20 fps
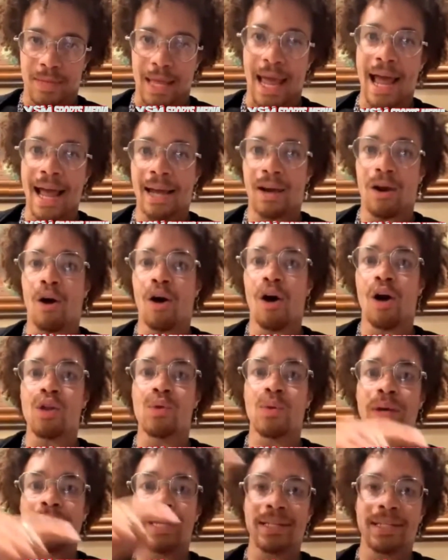They had
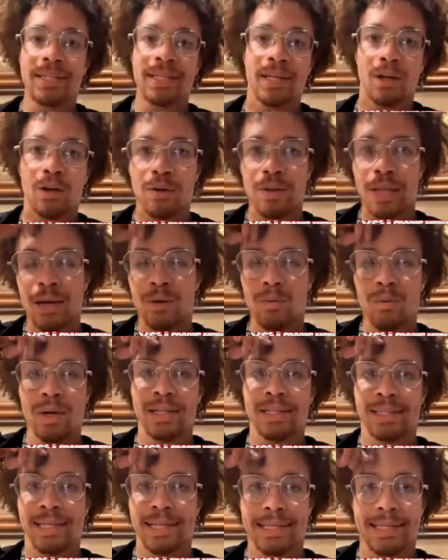all the way until like
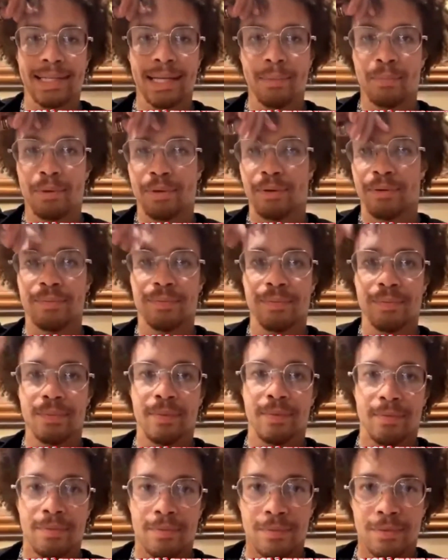what? December
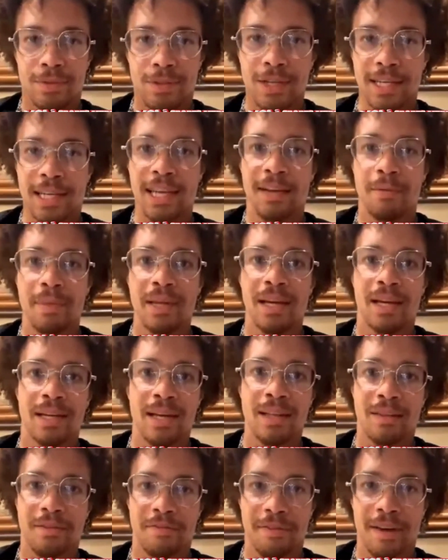to get me
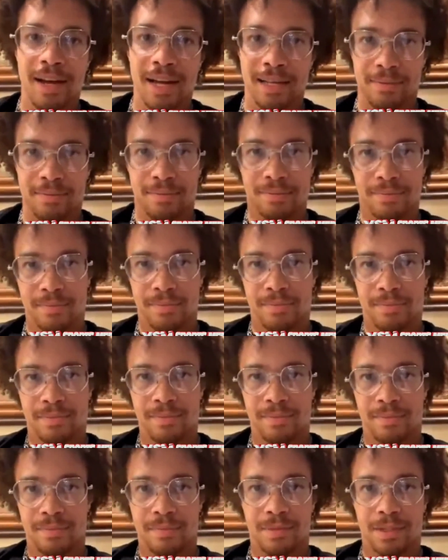another fight.
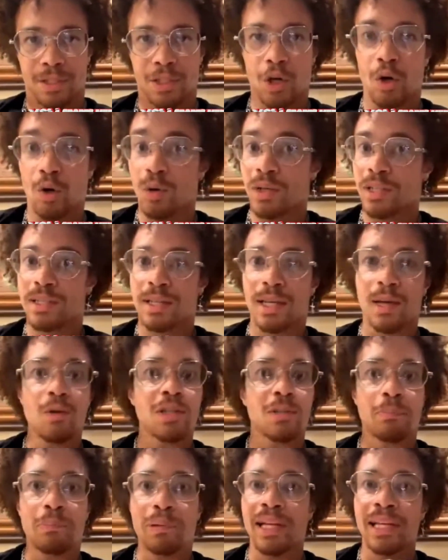So it
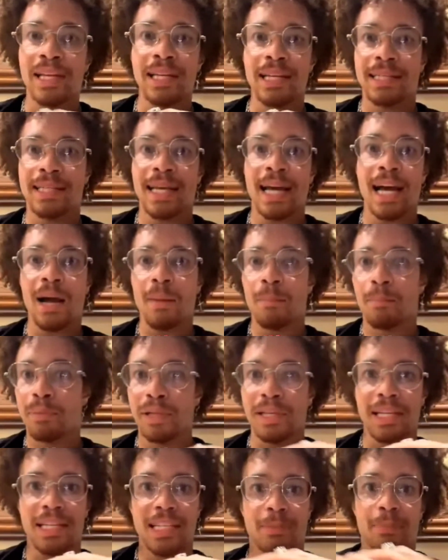was plenty of time,
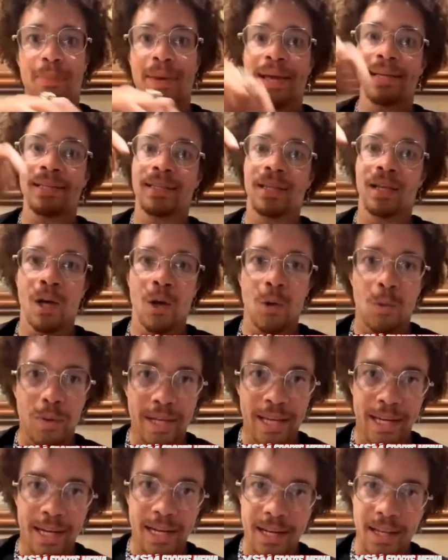plenty of space.
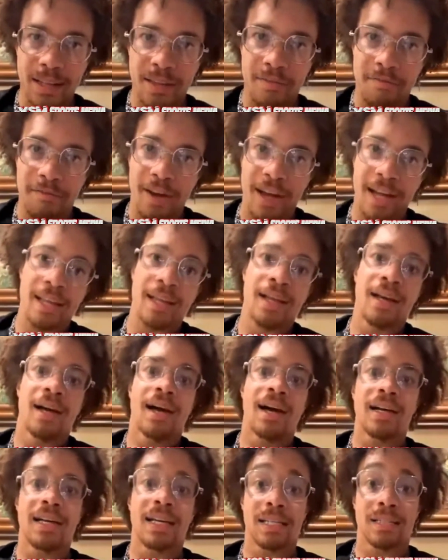We get another fight
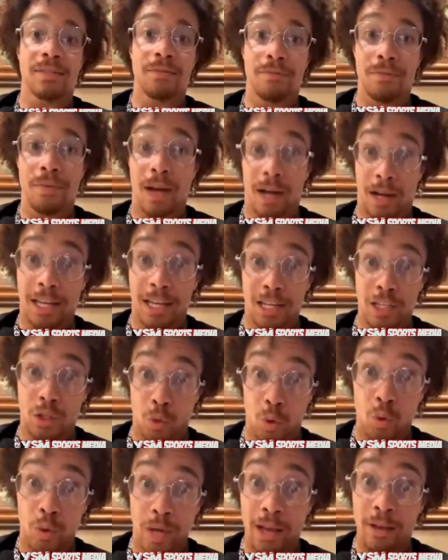
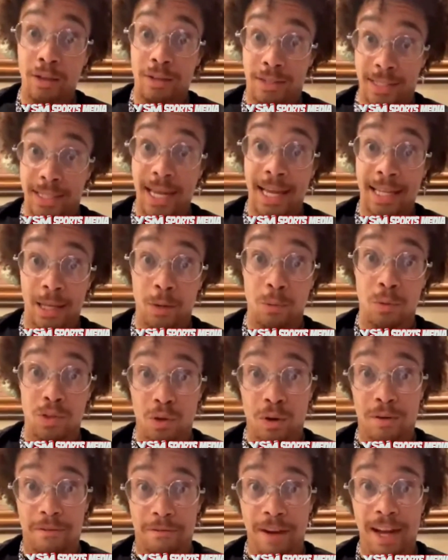against who they said they
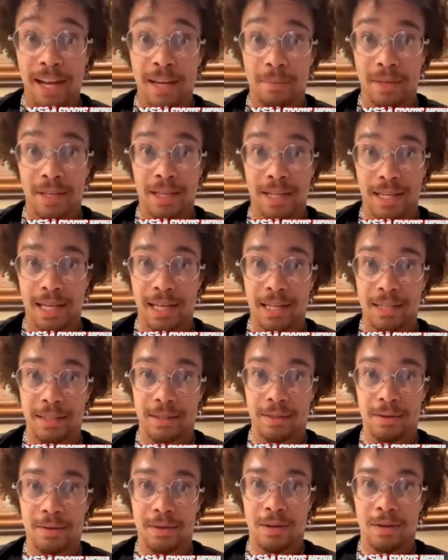was gonna fight me
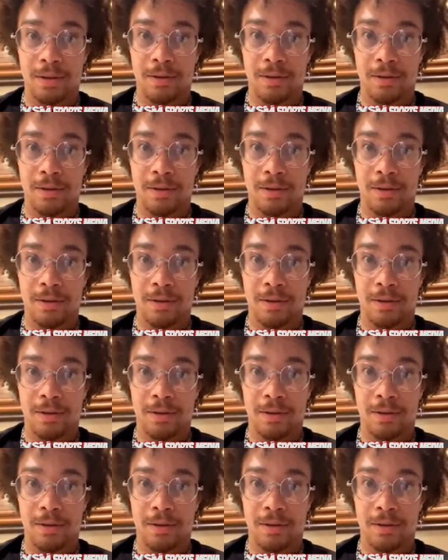against,